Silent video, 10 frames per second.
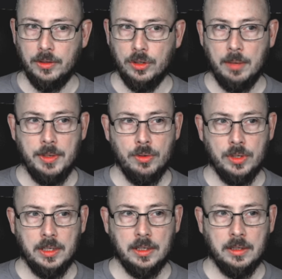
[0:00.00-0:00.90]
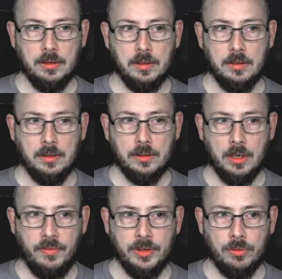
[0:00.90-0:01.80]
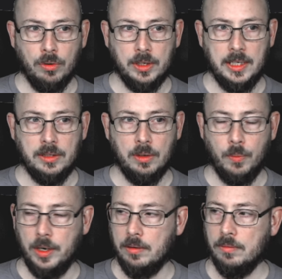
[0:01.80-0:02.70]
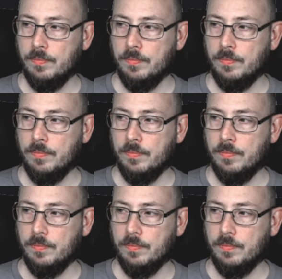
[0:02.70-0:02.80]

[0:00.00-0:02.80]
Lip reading: should I be using the service role key somewhere?